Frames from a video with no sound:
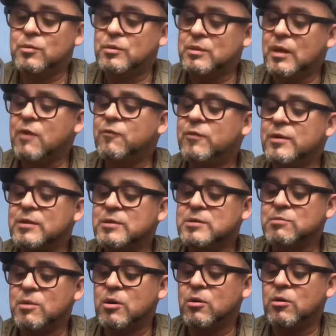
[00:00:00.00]
smell
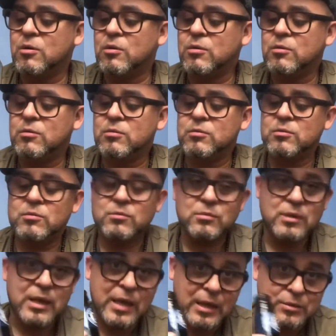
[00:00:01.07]

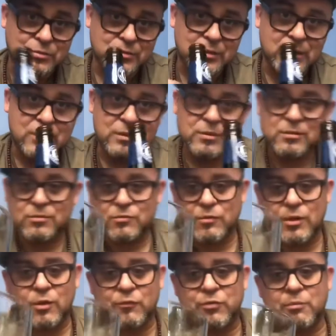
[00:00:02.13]
hazelnut right off the bat.